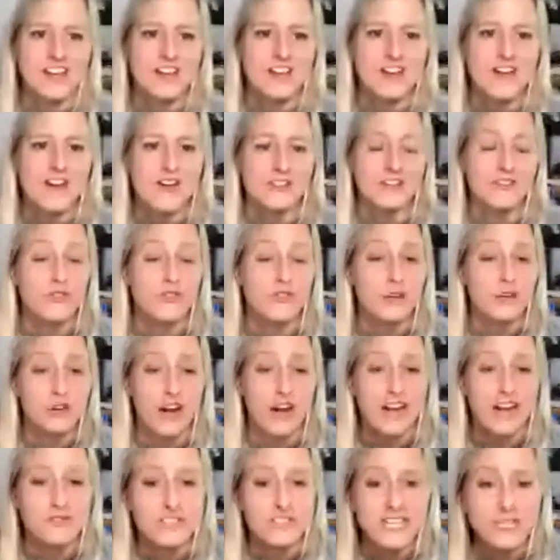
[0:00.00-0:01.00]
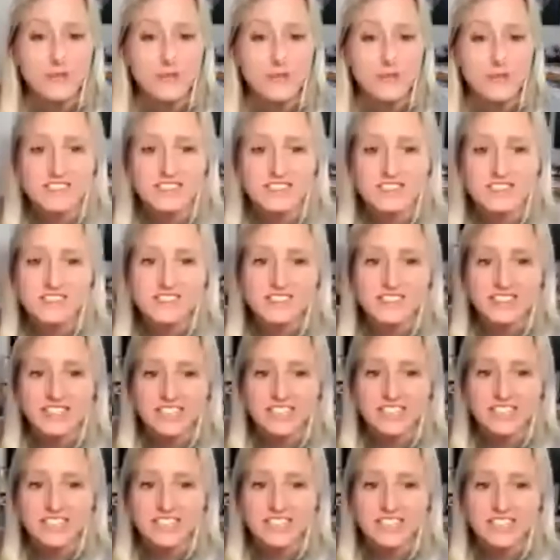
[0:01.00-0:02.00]
For graph databases,
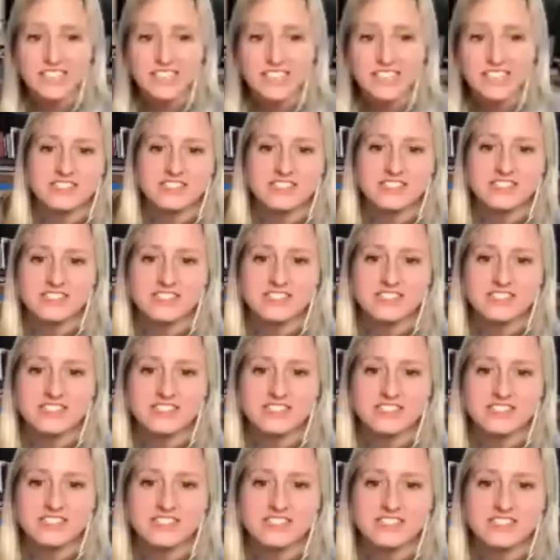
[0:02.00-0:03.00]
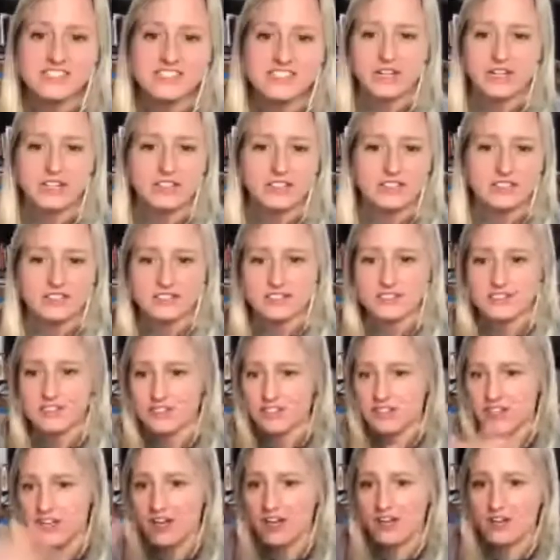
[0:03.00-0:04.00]
here is a quick
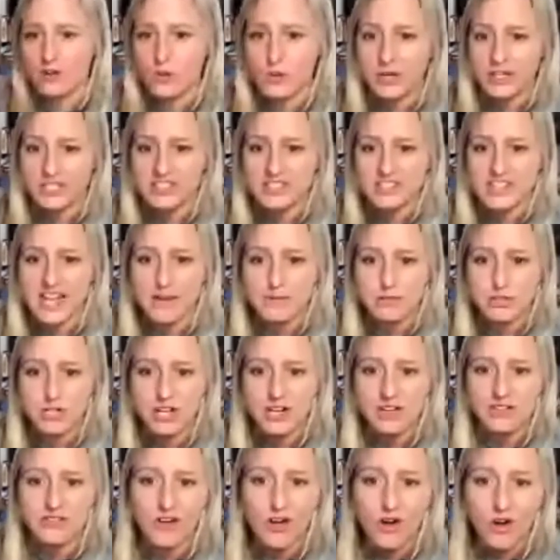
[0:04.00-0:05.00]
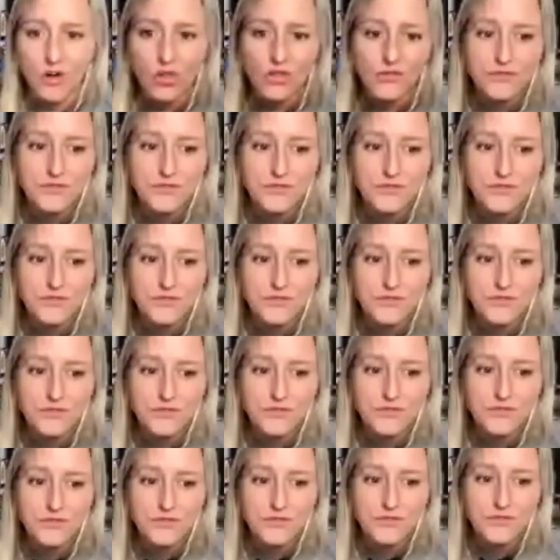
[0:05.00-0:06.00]
snapshot of all of the different
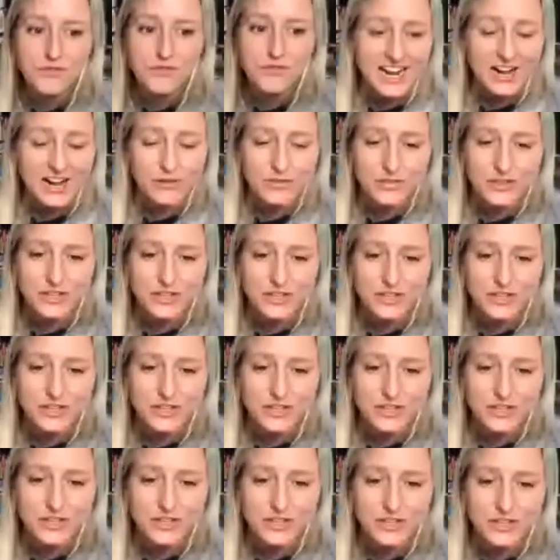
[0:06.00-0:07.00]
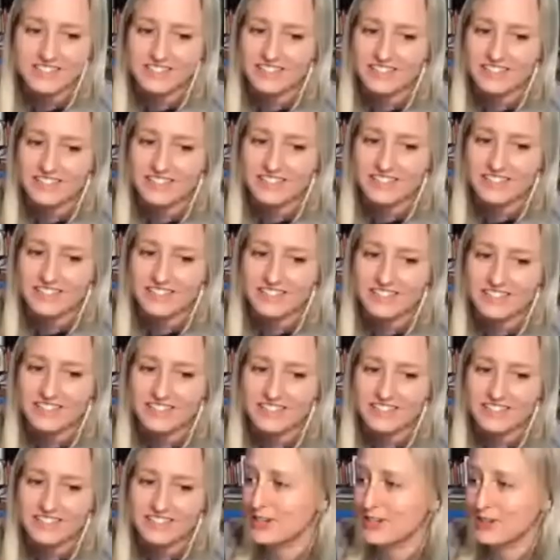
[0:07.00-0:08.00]
technologies out there. Again, I think Elise
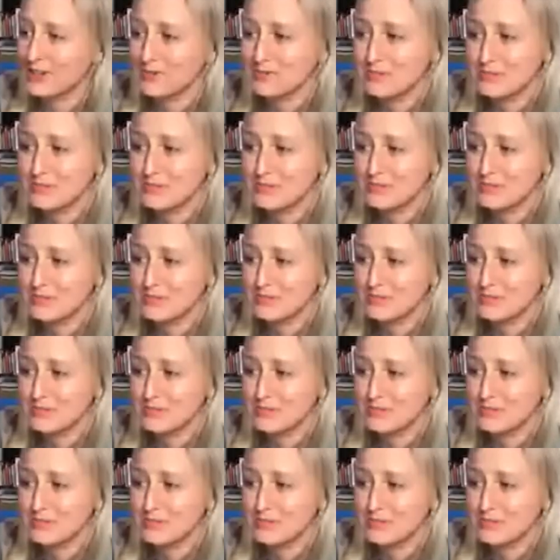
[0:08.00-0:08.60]
does a brilliant